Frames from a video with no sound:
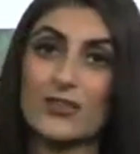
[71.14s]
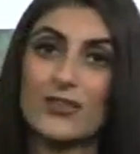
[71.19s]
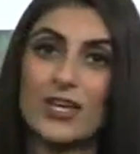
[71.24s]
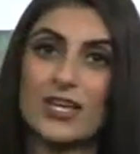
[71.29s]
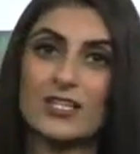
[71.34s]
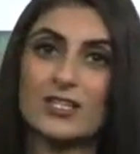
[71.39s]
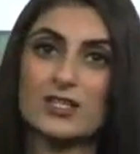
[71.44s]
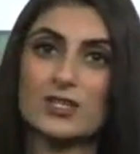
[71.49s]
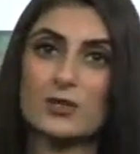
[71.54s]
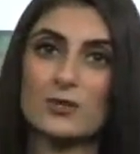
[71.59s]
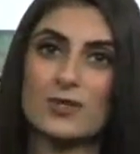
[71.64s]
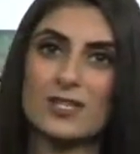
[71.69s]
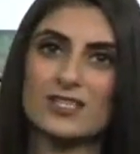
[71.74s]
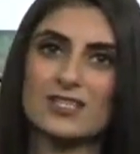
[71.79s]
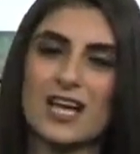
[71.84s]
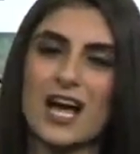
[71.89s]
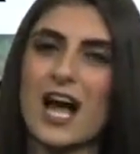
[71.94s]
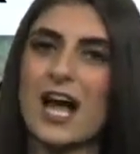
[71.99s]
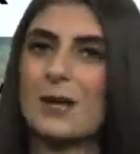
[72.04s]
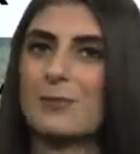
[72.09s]
all thanks to
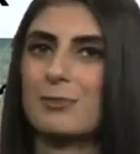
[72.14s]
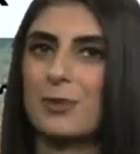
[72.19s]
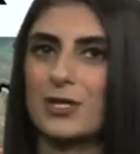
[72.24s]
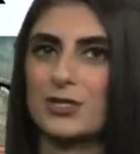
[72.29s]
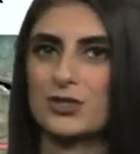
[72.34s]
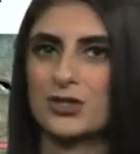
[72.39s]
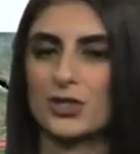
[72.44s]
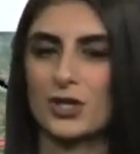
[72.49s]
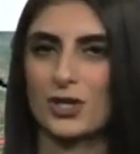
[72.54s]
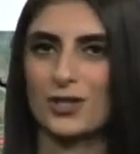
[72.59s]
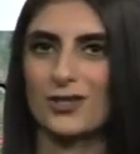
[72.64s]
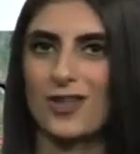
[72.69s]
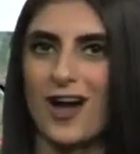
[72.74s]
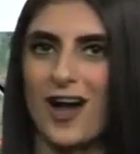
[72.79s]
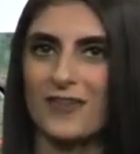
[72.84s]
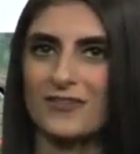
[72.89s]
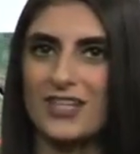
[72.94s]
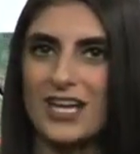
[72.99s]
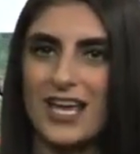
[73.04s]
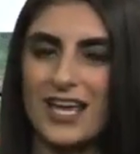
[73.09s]
this high pressure
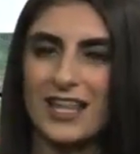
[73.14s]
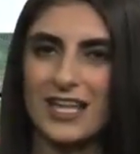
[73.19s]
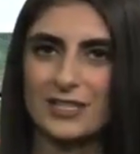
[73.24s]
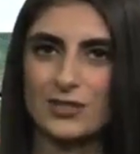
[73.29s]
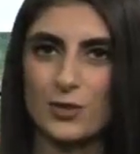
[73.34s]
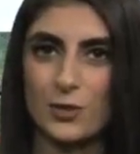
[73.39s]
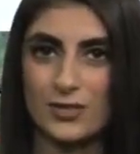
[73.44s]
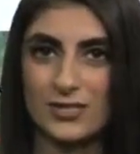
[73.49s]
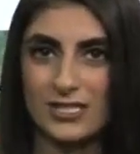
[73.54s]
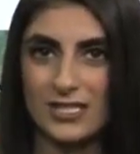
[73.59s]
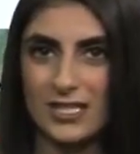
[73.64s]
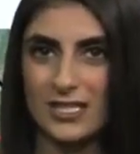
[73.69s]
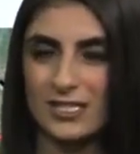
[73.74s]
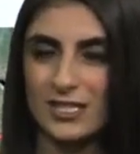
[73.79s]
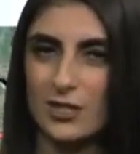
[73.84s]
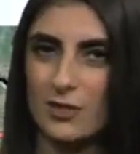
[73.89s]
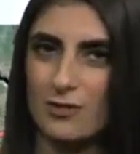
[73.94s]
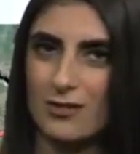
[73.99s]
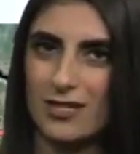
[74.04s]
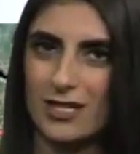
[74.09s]
aloft that's going to
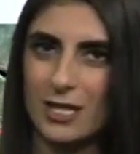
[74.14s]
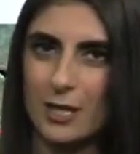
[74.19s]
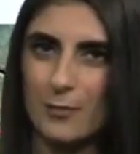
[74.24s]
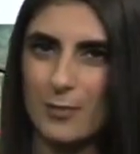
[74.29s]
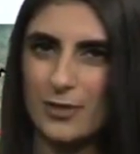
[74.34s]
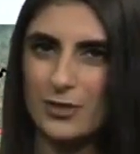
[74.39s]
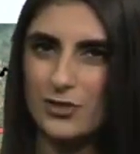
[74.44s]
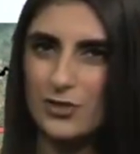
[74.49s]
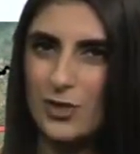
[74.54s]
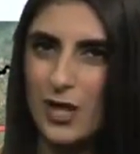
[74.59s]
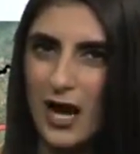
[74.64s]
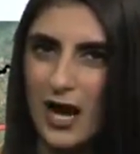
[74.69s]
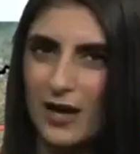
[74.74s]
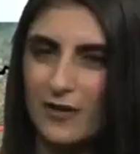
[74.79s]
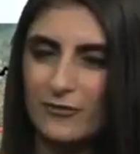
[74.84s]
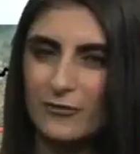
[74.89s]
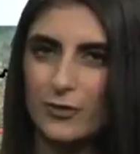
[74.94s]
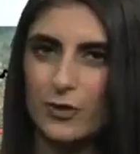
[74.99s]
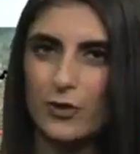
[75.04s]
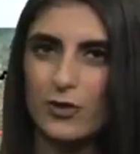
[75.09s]
continue to keep us
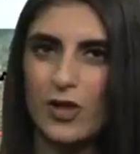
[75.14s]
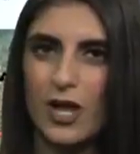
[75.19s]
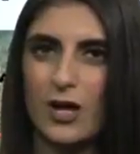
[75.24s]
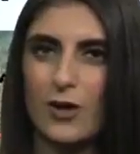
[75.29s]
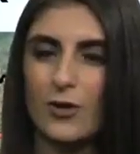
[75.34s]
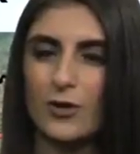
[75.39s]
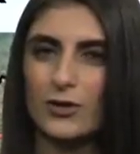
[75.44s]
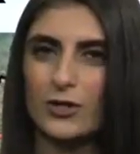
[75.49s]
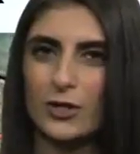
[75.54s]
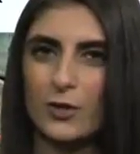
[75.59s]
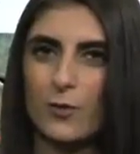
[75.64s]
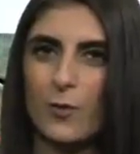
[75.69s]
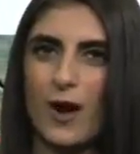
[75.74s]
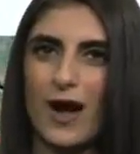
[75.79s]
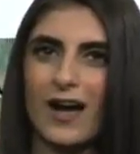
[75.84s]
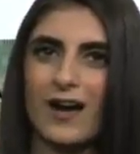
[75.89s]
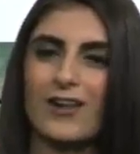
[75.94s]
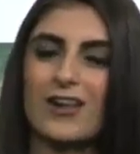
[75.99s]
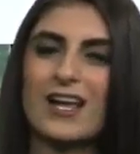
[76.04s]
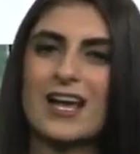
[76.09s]
dry for a little
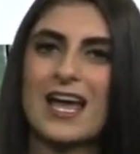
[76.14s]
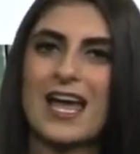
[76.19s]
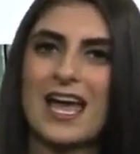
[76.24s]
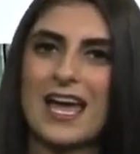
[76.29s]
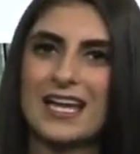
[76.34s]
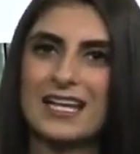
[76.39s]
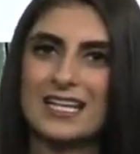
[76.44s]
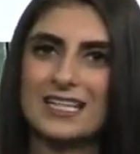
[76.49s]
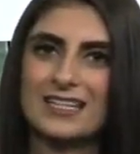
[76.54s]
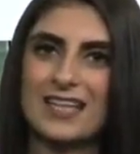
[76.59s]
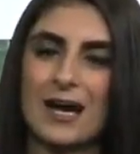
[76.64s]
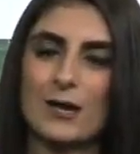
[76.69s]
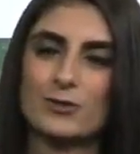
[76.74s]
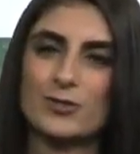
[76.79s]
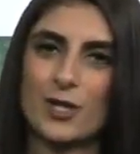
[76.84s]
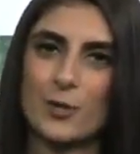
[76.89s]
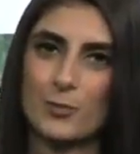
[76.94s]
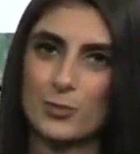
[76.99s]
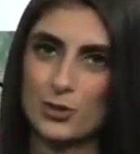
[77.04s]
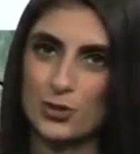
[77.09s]
while and allow
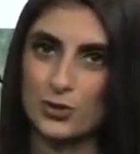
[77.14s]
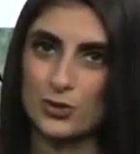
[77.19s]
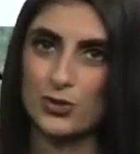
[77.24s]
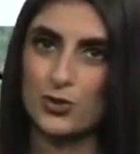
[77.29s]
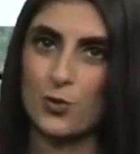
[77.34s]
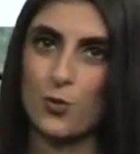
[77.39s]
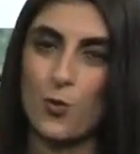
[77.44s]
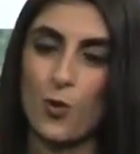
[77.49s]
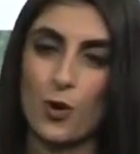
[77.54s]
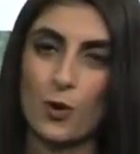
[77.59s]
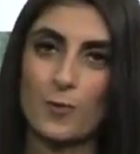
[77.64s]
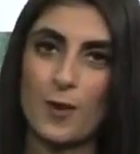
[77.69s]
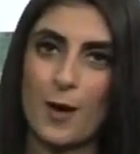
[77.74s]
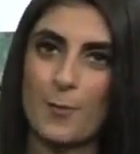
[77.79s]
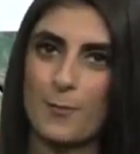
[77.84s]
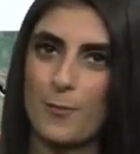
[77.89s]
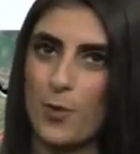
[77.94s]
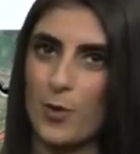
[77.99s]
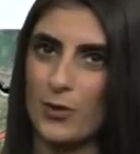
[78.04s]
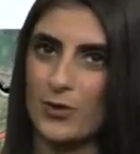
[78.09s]
temperatures to warm
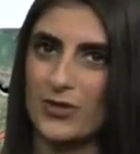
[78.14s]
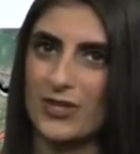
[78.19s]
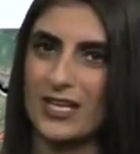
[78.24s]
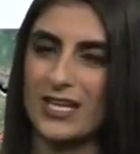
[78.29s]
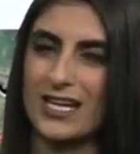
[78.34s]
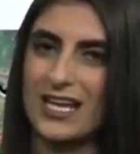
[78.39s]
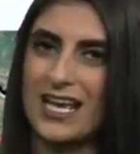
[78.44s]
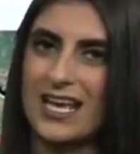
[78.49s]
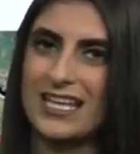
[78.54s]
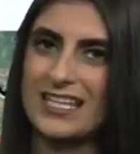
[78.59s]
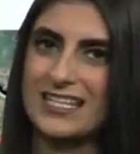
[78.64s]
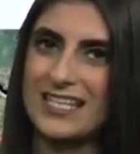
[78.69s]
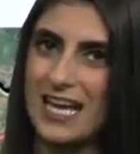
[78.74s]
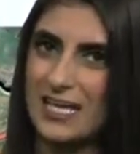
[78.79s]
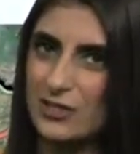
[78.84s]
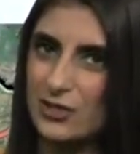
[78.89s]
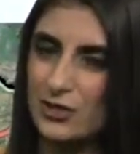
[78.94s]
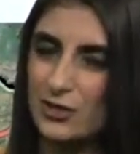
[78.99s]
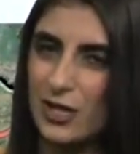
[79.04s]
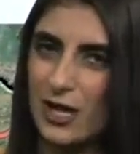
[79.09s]
up more than
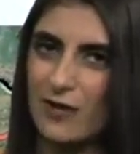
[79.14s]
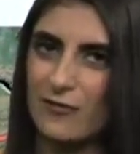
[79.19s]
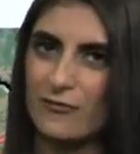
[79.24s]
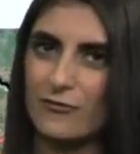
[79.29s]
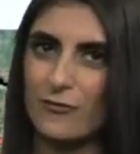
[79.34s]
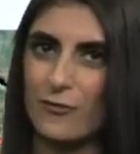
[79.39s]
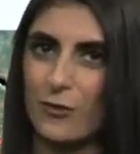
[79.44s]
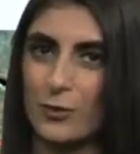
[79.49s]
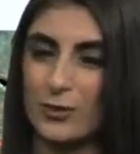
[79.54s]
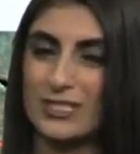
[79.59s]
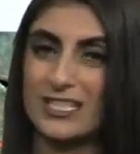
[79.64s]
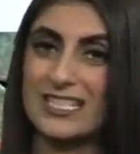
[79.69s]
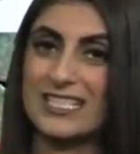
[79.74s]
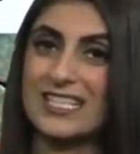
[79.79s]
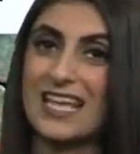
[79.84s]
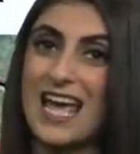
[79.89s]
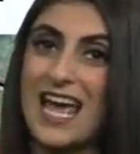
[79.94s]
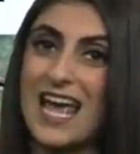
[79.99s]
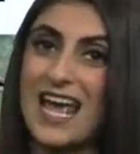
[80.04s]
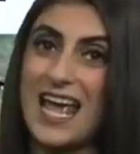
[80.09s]
yesterday for
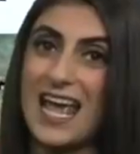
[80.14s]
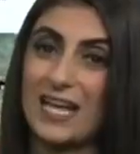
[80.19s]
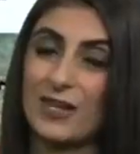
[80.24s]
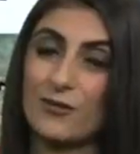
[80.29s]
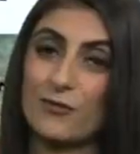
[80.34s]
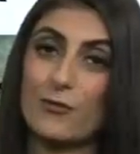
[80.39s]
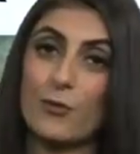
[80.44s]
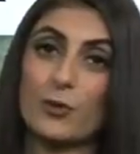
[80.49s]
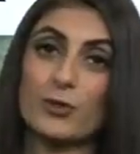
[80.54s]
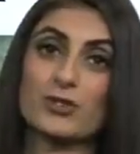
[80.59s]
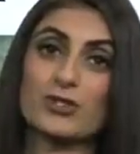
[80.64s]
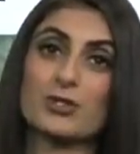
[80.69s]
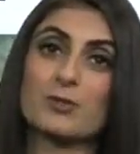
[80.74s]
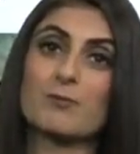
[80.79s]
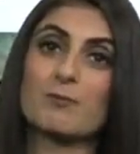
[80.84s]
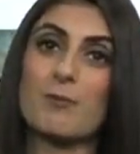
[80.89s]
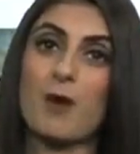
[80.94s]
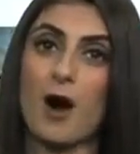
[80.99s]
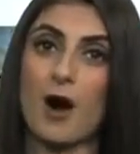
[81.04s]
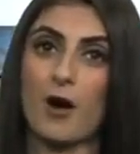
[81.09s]
today and for
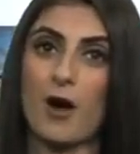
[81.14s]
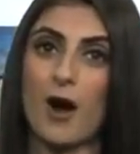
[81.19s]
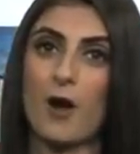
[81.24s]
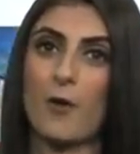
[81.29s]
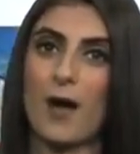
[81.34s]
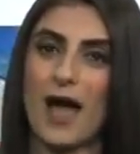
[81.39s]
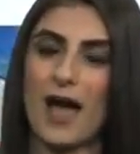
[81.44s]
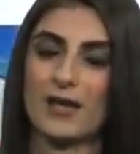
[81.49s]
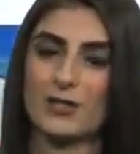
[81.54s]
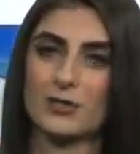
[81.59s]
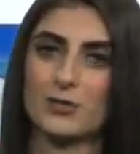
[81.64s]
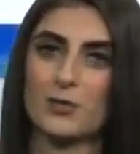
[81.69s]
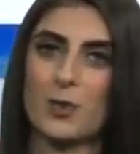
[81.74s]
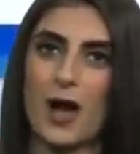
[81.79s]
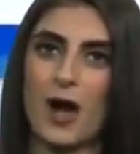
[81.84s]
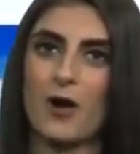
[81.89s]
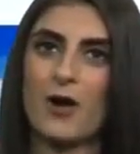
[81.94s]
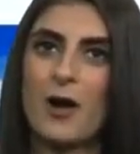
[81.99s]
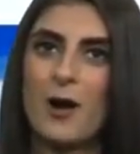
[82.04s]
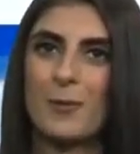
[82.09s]
tomorrow as
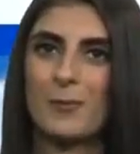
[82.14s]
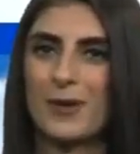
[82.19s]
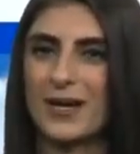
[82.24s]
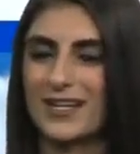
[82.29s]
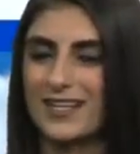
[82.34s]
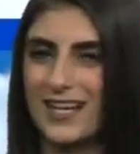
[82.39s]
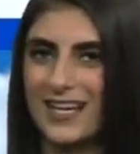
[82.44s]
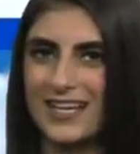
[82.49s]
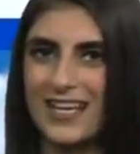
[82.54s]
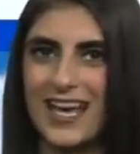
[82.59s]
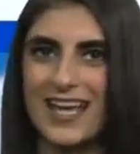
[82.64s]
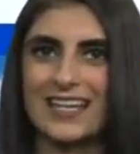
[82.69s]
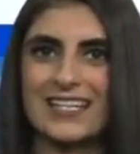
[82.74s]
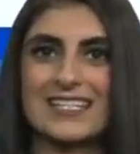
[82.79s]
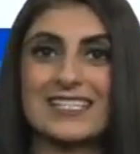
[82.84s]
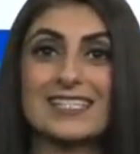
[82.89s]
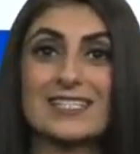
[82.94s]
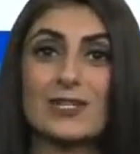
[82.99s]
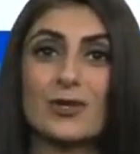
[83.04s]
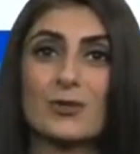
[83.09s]
well. But
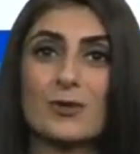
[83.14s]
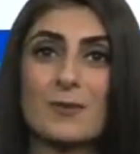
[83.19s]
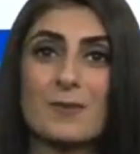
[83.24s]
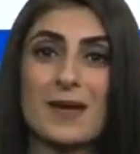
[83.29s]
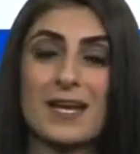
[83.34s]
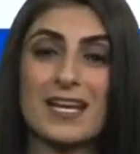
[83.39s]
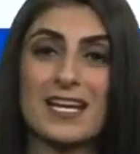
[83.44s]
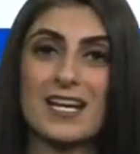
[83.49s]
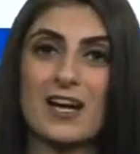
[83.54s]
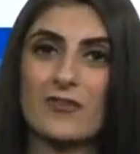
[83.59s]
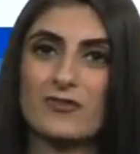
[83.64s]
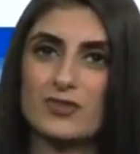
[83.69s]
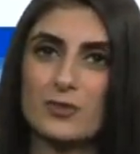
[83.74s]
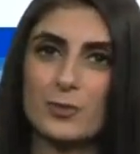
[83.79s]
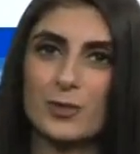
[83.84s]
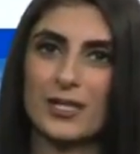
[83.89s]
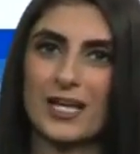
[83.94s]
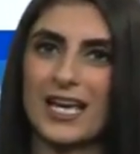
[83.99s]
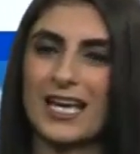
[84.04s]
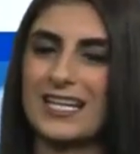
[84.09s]
again, still remaining
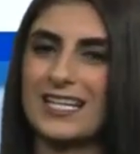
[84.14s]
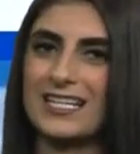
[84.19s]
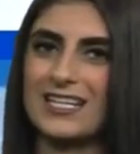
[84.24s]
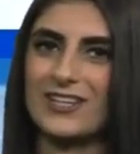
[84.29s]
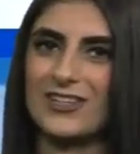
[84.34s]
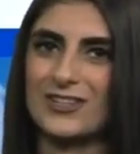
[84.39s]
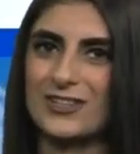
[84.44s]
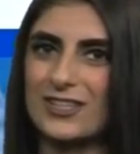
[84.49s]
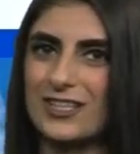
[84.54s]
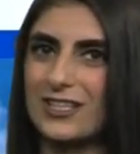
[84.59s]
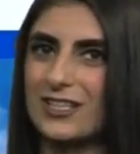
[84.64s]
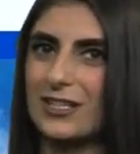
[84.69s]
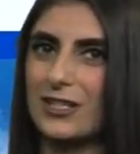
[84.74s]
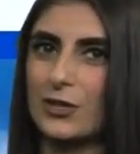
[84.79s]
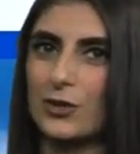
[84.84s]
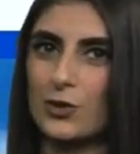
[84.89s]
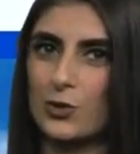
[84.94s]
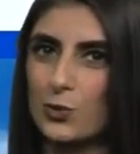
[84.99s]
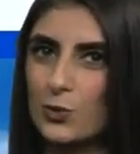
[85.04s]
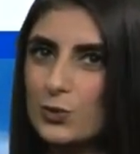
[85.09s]
comfortable and on the
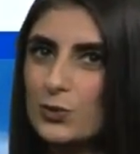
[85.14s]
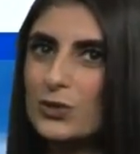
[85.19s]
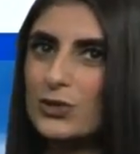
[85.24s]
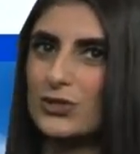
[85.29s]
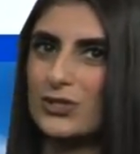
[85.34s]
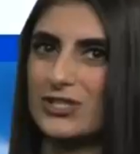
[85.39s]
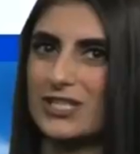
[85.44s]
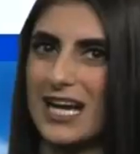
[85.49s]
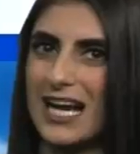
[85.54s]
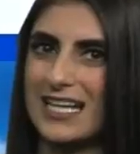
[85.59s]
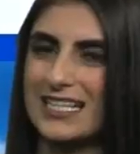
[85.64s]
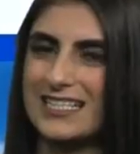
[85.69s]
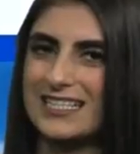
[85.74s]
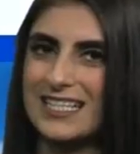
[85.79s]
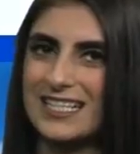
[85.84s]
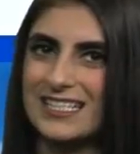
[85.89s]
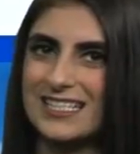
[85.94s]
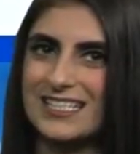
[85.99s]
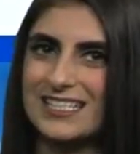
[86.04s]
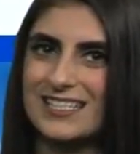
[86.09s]
cooler side,
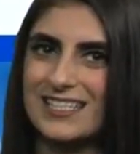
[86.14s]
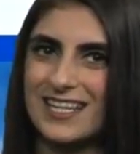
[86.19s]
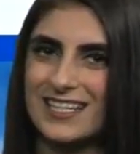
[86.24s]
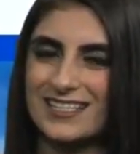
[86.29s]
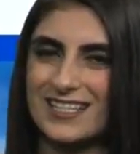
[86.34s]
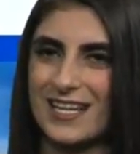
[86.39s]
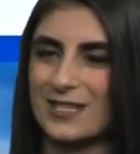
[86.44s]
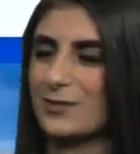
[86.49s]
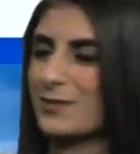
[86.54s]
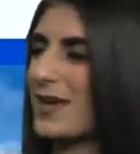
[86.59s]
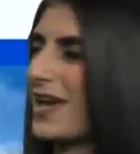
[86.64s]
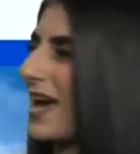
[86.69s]
66 as